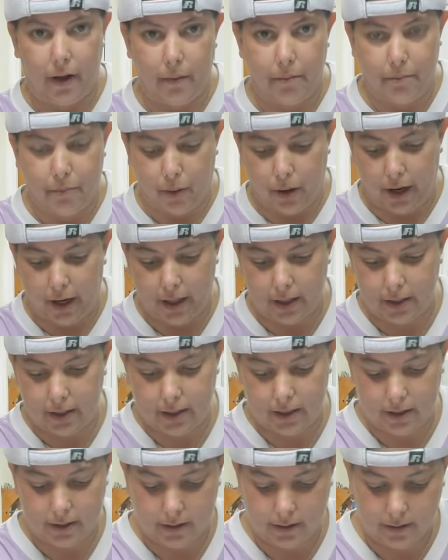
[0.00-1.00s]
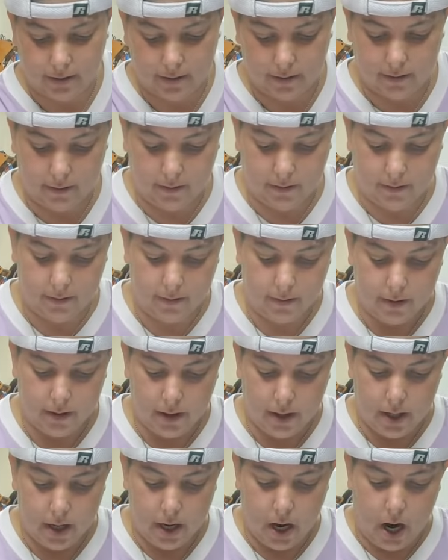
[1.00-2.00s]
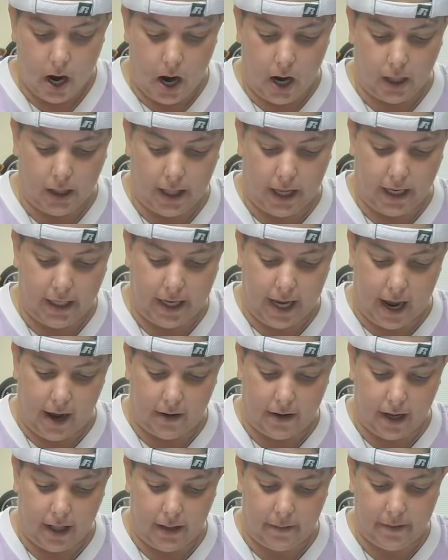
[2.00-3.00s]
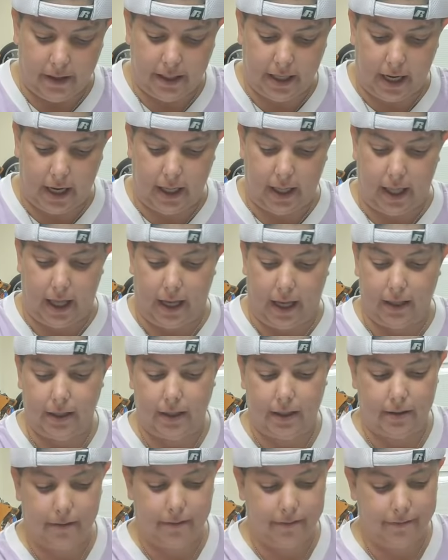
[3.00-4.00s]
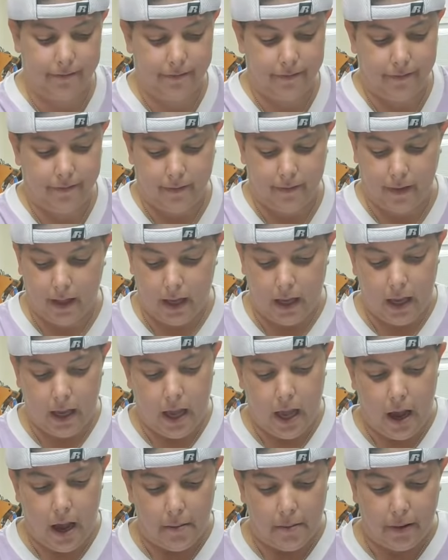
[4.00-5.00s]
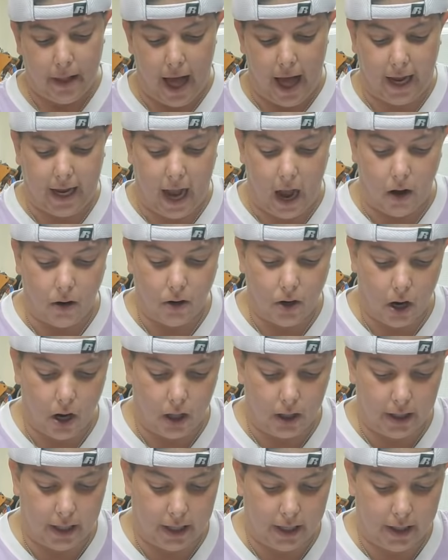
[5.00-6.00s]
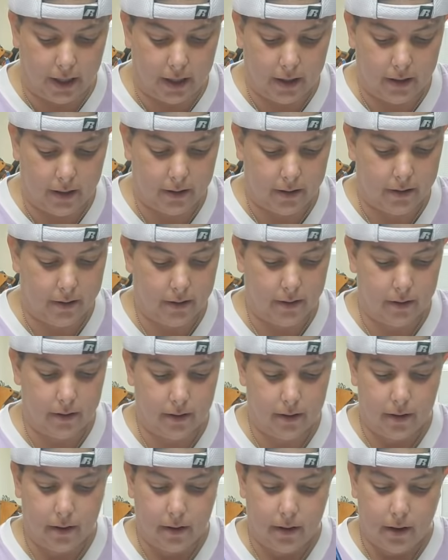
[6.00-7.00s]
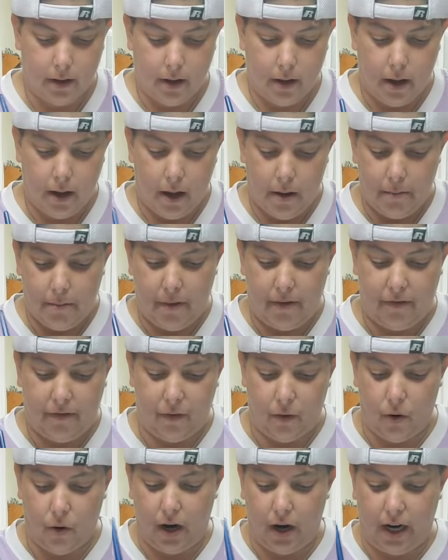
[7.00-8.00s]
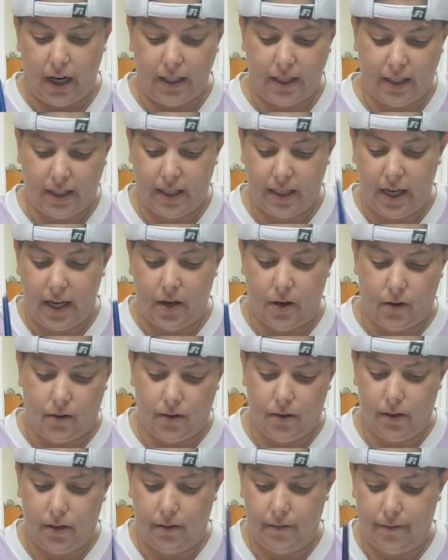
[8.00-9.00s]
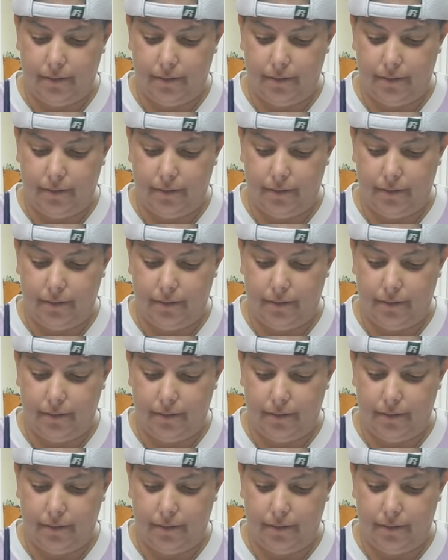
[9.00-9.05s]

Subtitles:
bricks are laid down. Now let me tell you this. Black alcohol ink, before it's sealed,